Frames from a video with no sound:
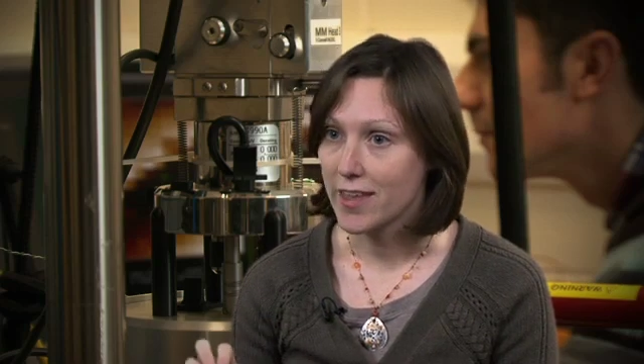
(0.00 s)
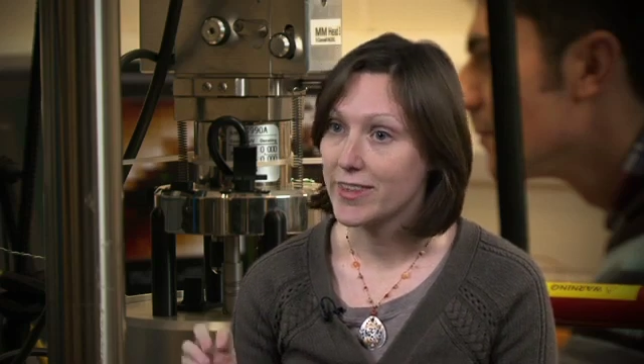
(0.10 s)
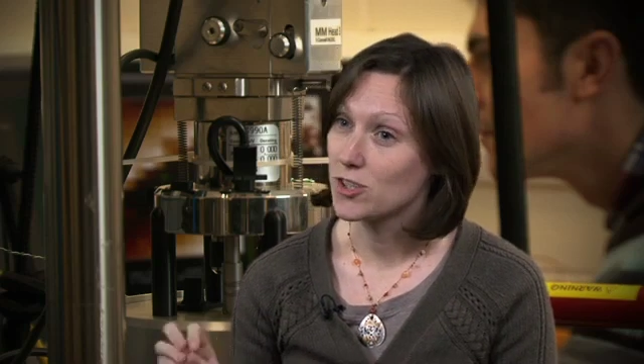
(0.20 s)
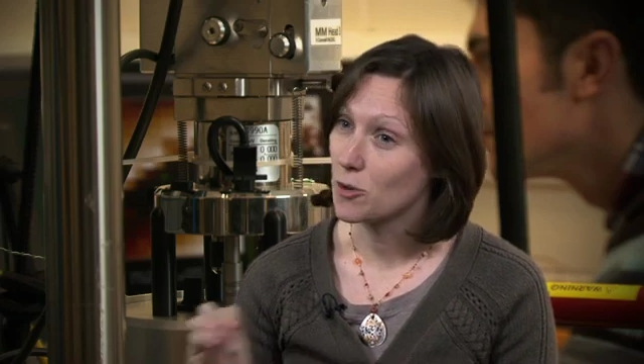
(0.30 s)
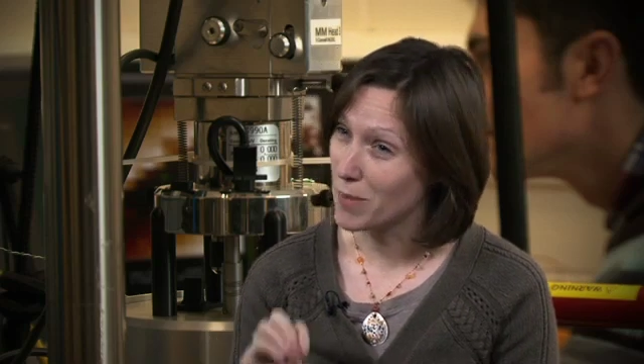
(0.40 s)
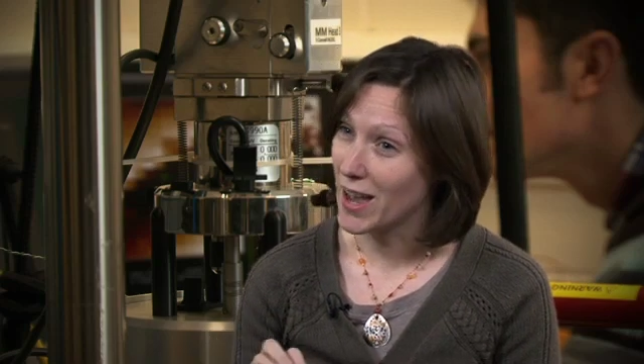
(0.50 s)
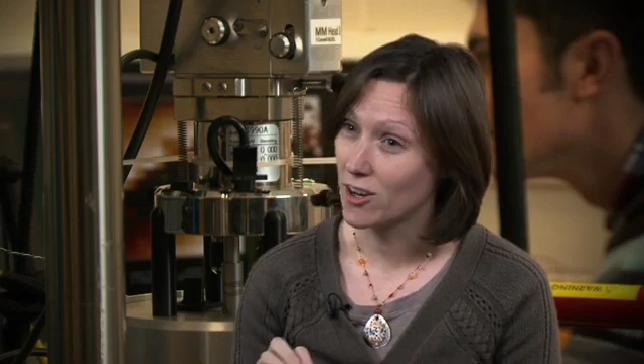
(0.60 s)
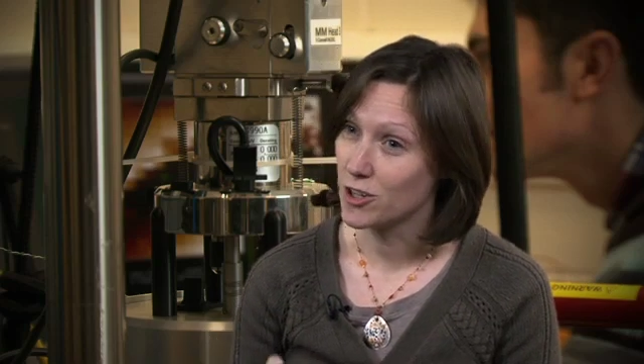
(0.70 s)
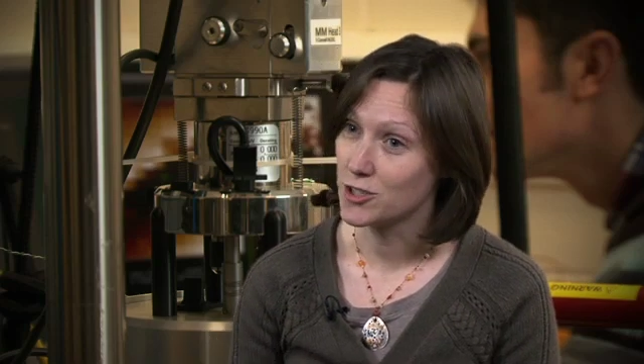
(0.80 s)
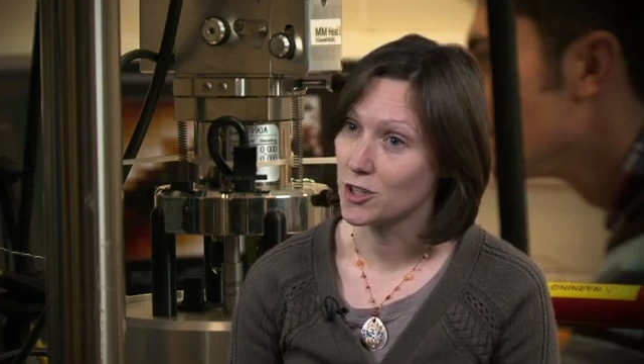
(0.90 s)
and these are
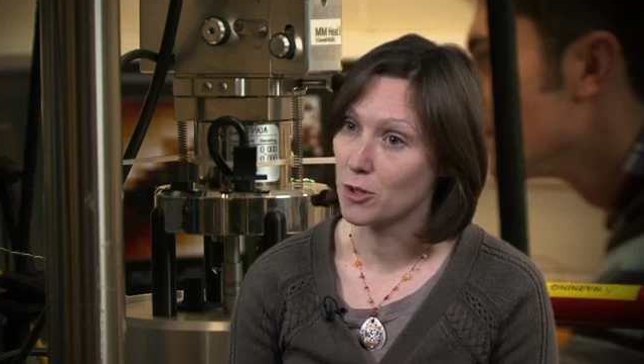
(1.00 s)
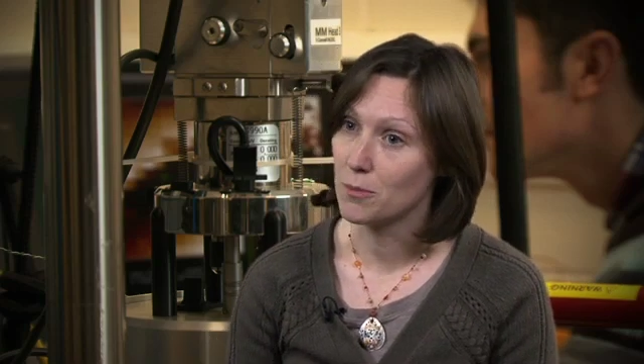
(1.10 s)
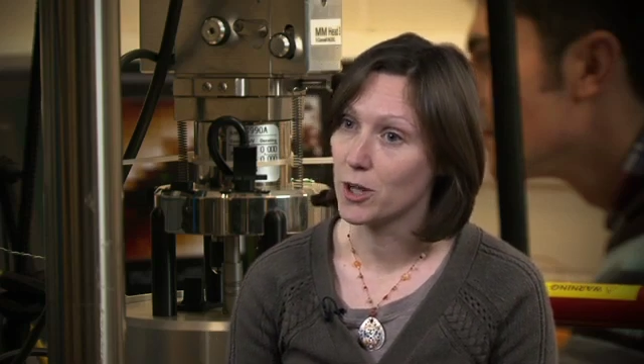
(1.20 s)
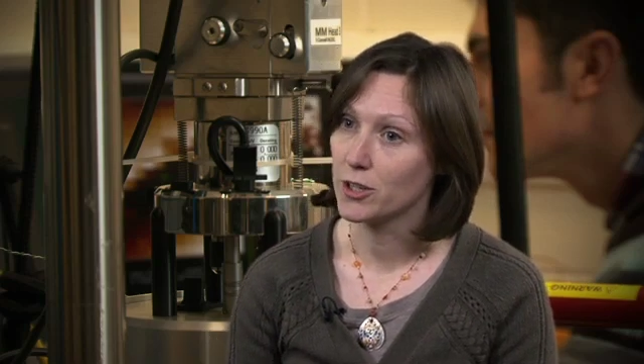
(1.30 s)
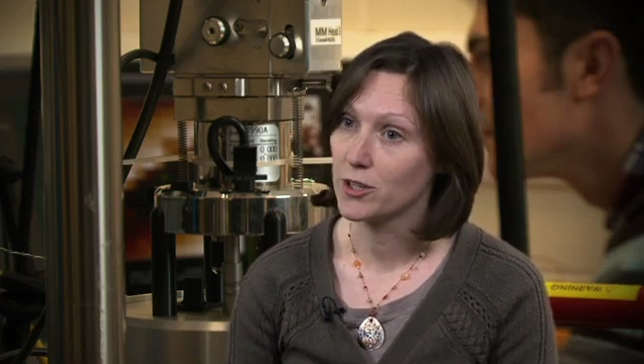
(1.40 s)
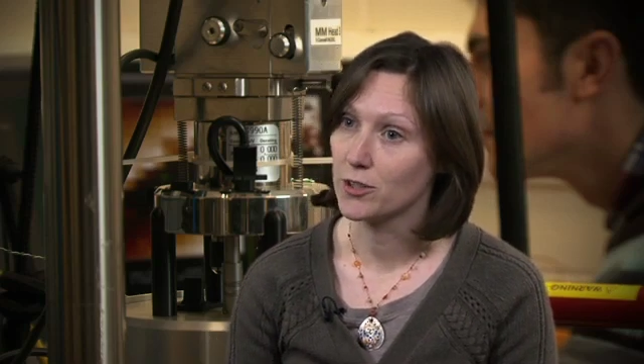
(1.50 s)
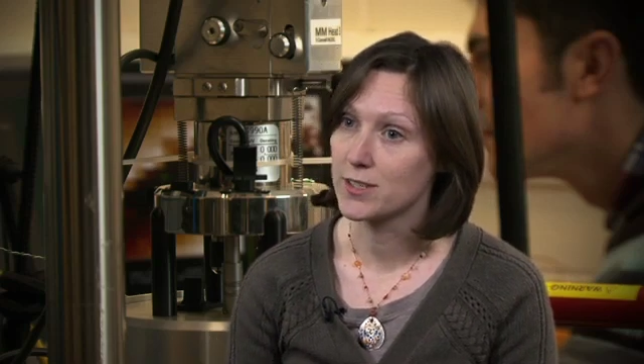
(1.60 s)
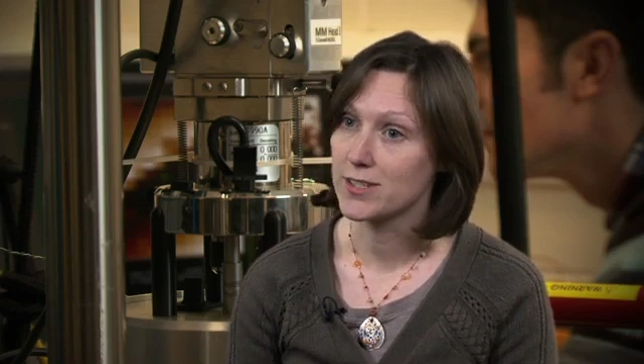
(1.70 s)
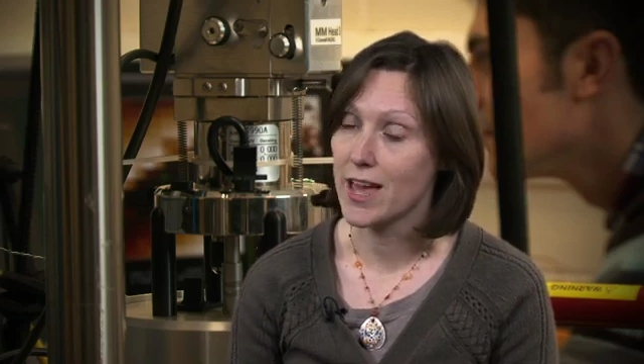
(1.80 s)
biological molecules,